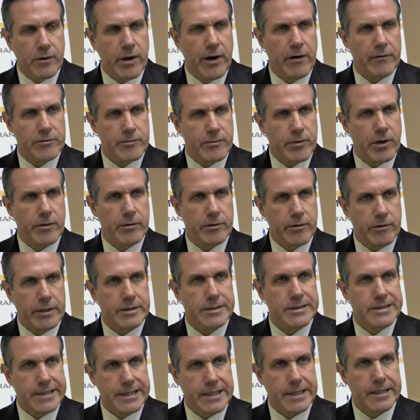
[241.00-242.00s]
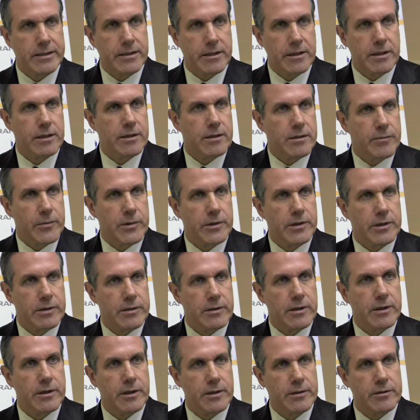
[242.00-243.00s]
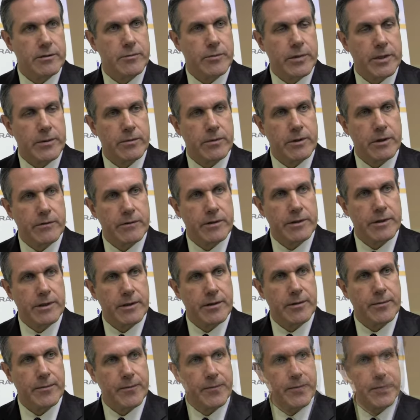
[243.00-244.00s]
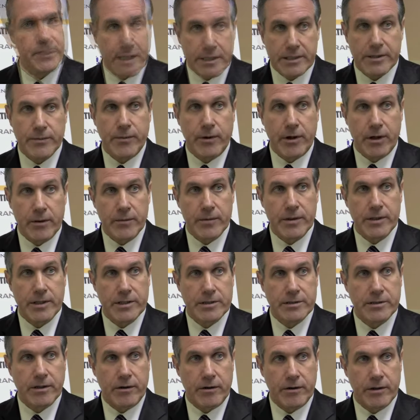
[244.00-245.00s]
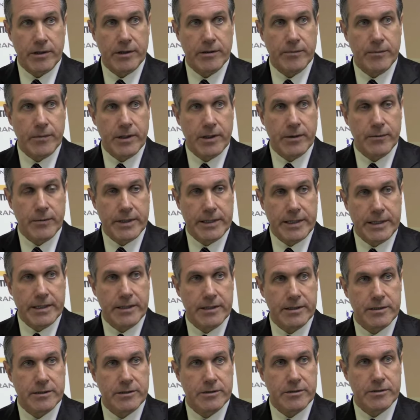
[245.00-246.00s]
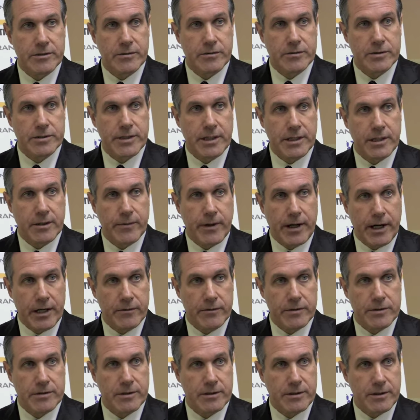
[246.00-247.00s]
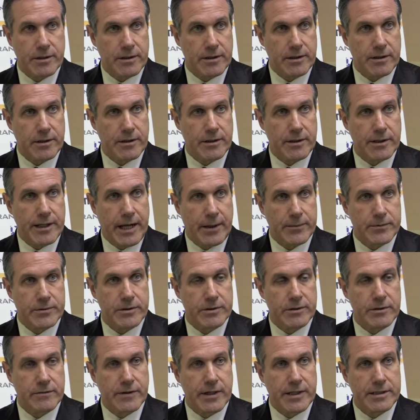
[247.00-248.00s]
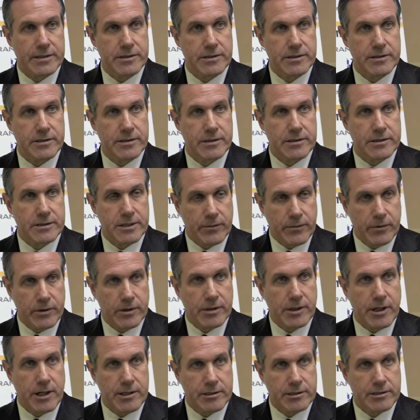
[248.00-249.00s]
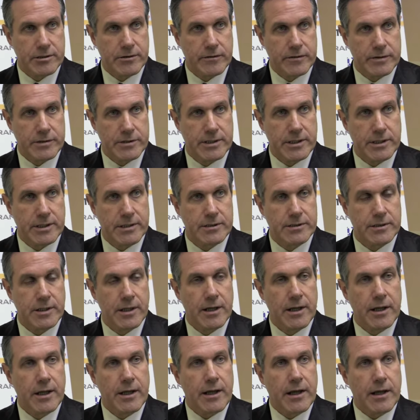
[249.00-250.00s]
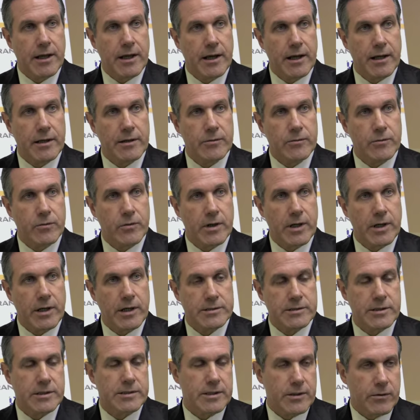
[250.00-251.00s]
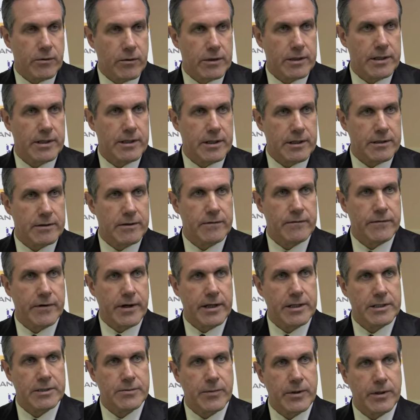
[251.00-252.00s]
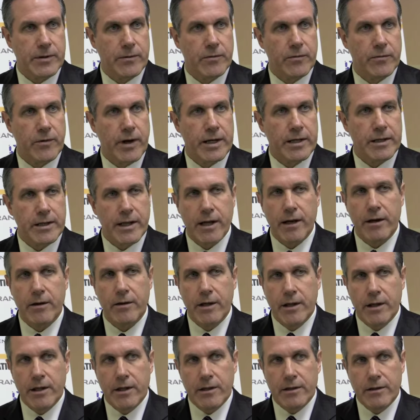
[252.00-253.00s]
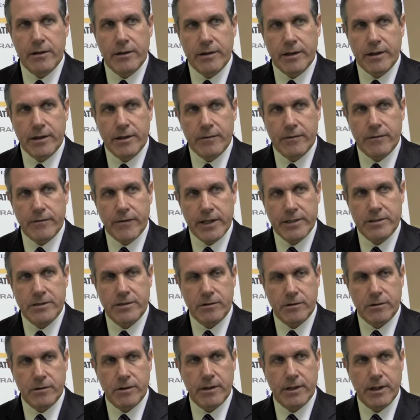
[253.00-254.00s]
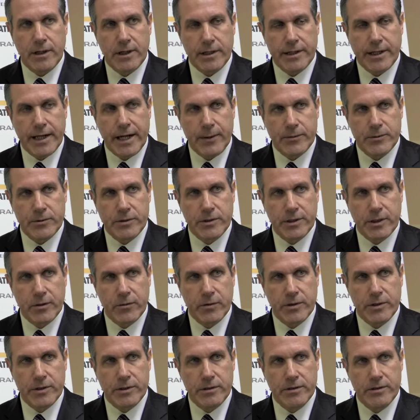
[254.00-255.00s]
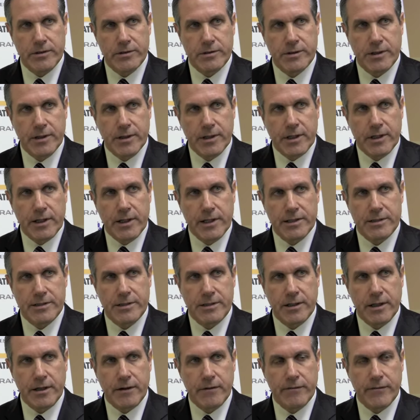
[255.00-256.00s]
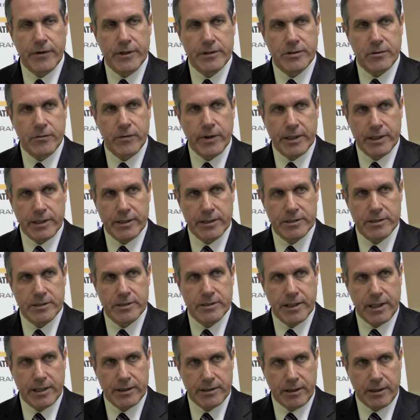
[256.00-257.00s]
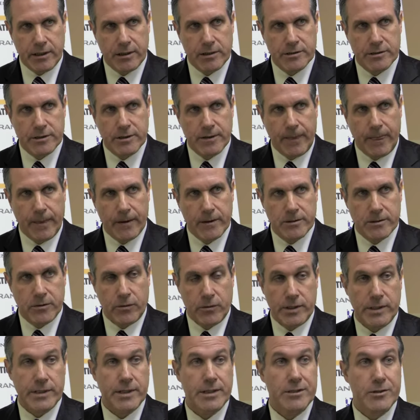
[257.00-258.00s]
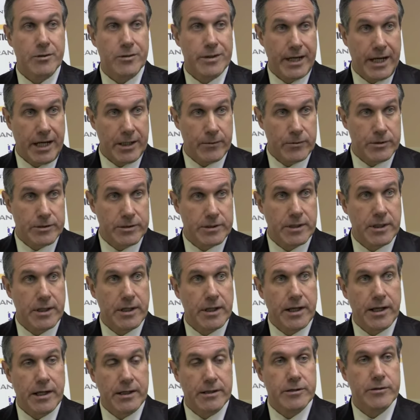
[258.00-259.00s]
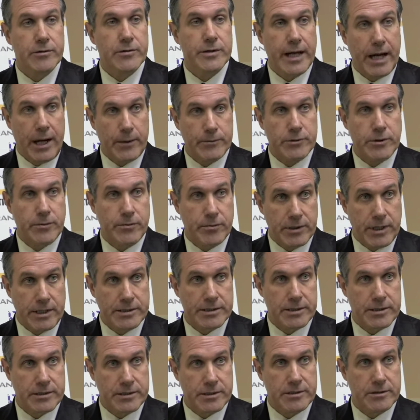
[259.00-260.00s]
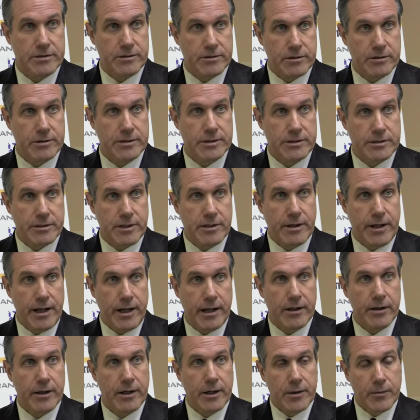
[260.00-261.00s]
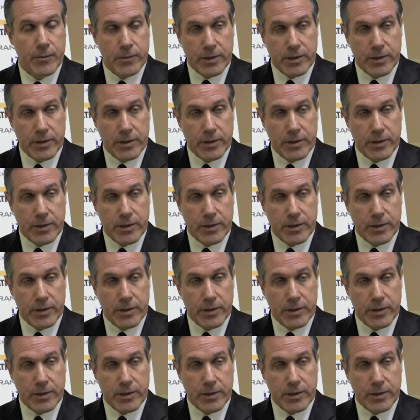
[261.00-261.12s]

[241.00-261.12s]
We average probably around 10 million new people every year. The State Department is already beginning to set up iris capture devices in some of the consulates overseas, and as I said, we're looking at the face. But right now, the facial capture that we use isn't of facial recognition technology. So we're looking at new cameras and new capture processes to assist in that.